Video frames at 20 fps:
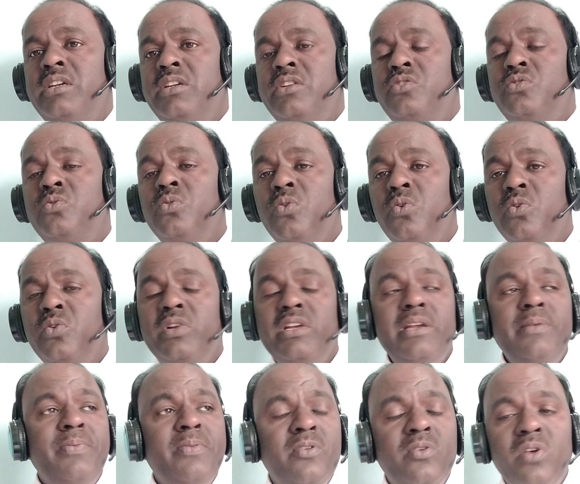So
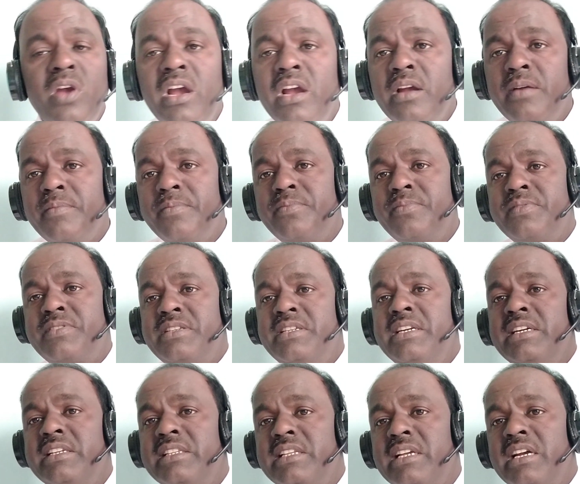if you have
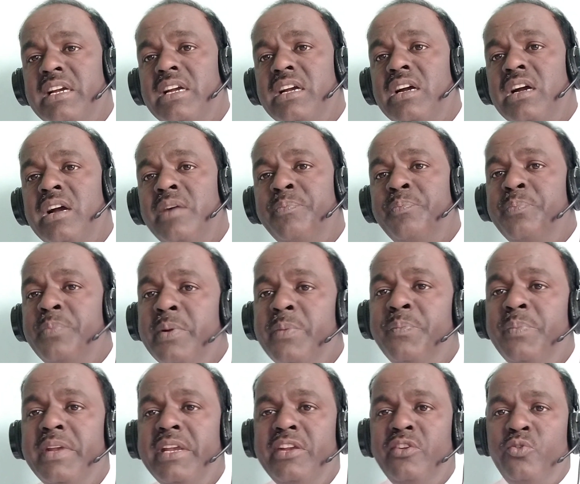set the
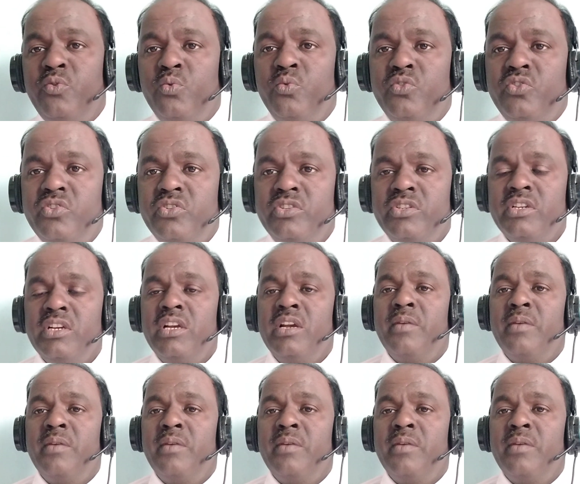PPE use,